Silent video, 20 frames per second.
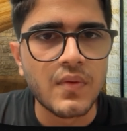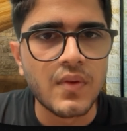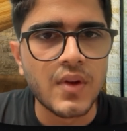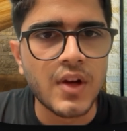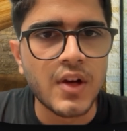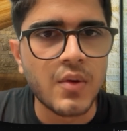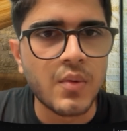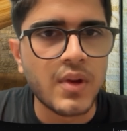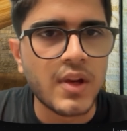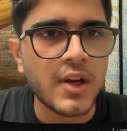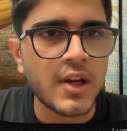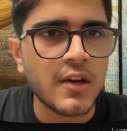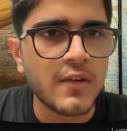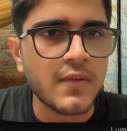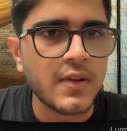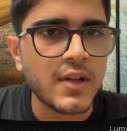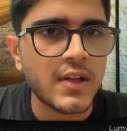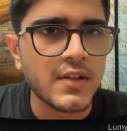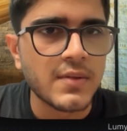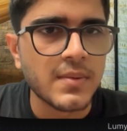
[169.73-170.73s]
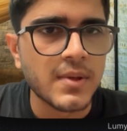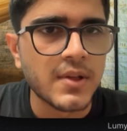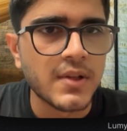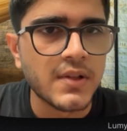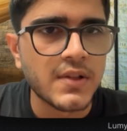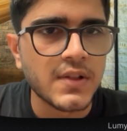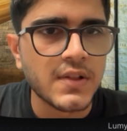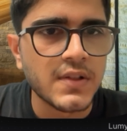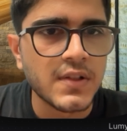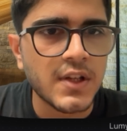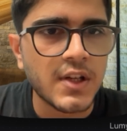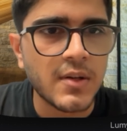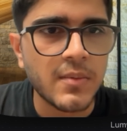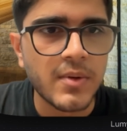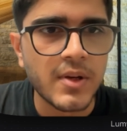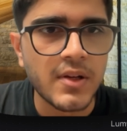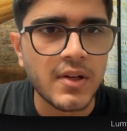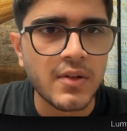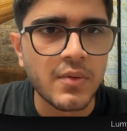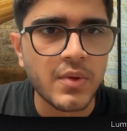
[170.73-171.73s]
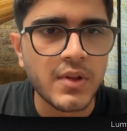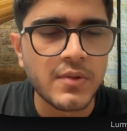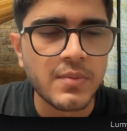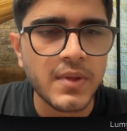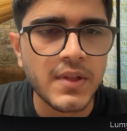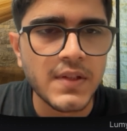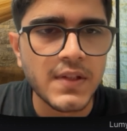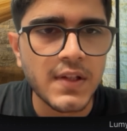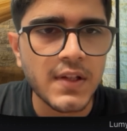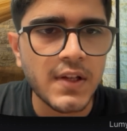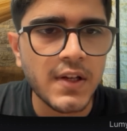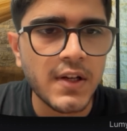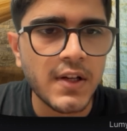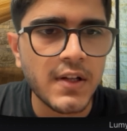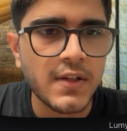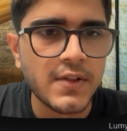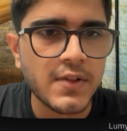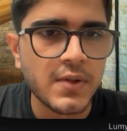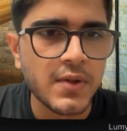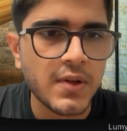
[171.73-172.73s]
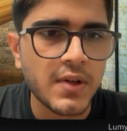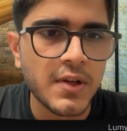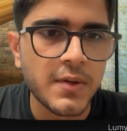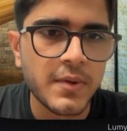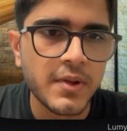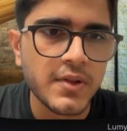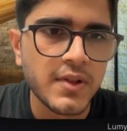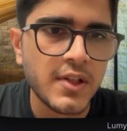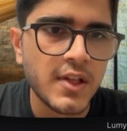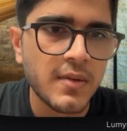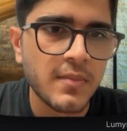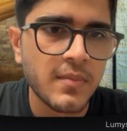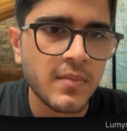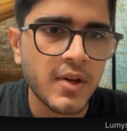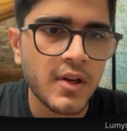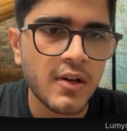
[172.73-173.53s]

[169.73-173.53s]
And we have an explanation side panel which basically tells you all about them,